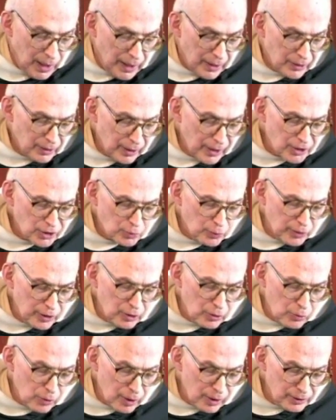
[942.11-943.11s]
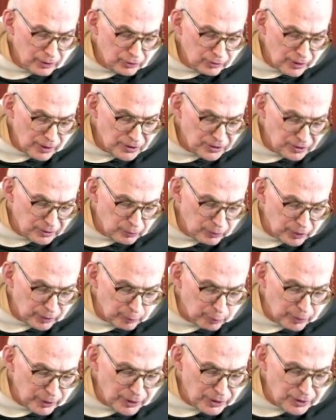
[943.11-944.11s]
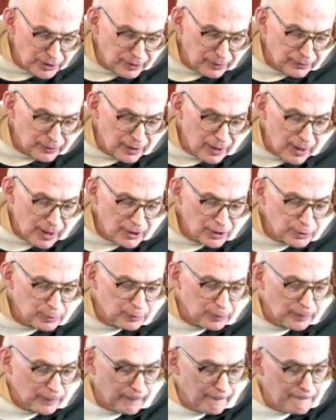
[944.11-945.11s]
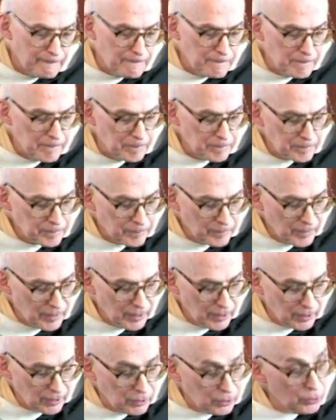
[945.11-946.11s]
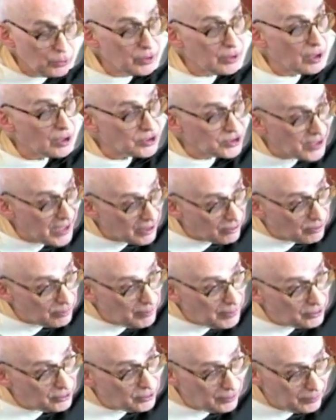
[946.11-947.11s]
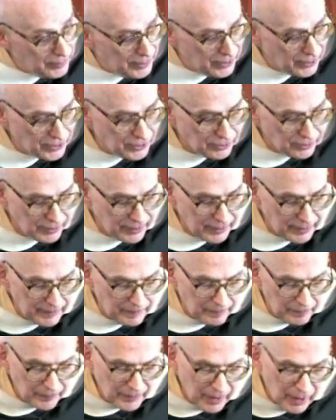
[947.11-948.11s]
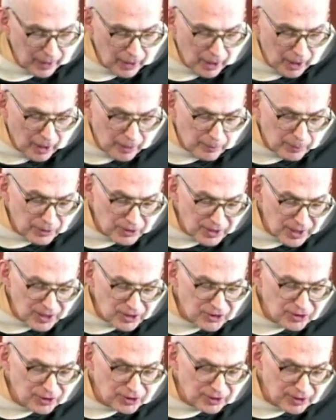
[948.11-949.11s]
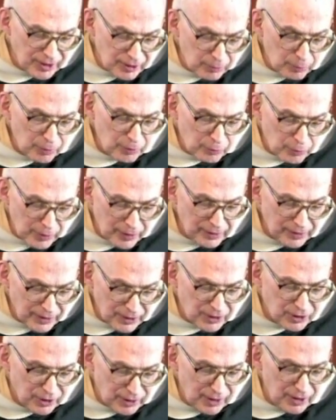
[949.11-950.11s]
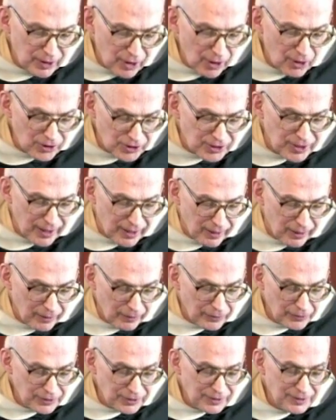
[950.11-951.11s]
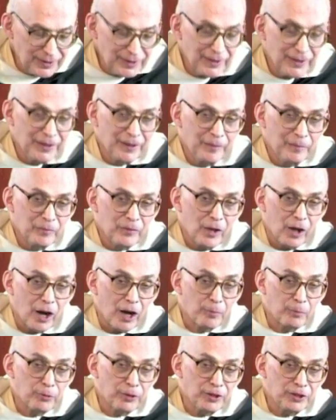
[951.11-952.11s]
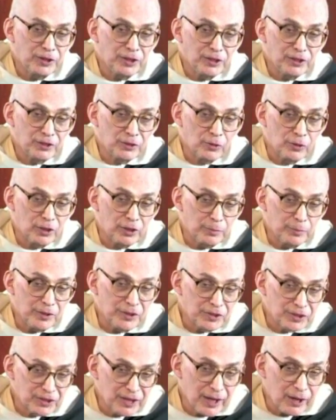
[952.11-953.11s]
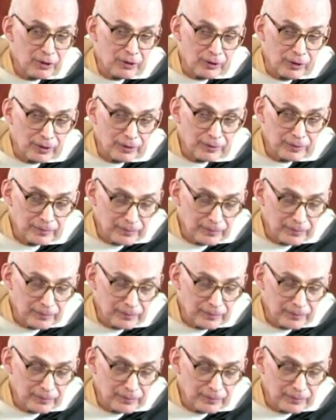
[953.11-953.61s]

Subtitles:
And unless we who are entrusted with the preaching of the gospel, including our sacramental ministry, possess this inward witness in ourselves, our preaching is going to be sterile.